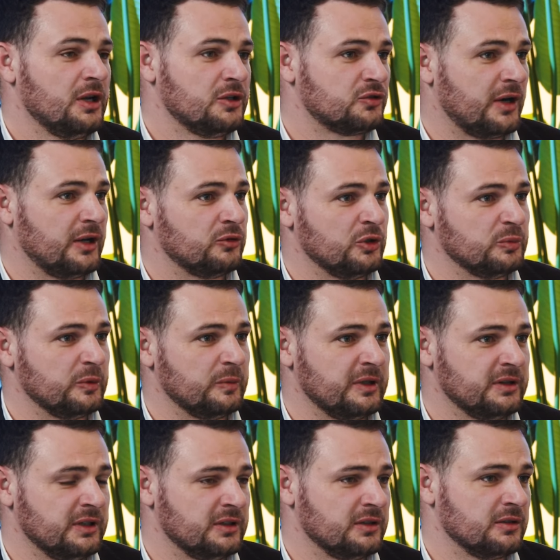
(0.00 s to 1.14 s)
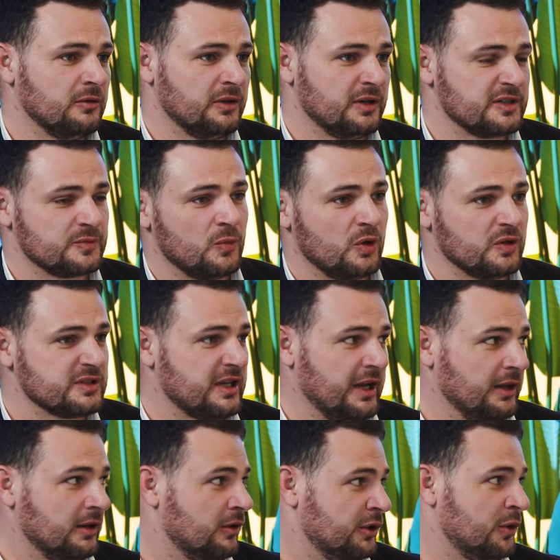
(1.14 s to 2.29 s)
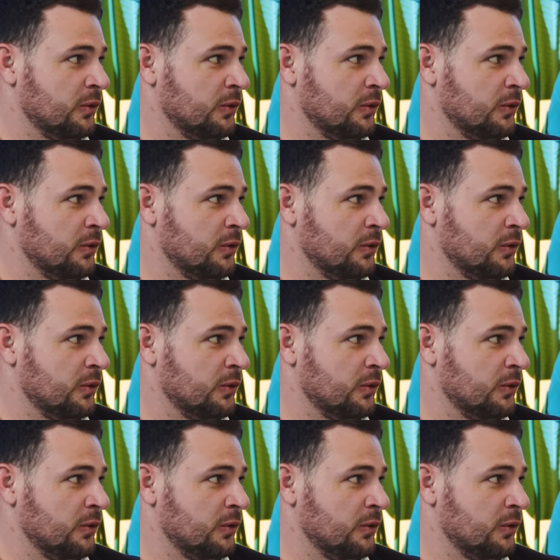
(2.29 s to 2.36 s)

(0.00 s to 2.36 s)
try to implement it on a small scale, on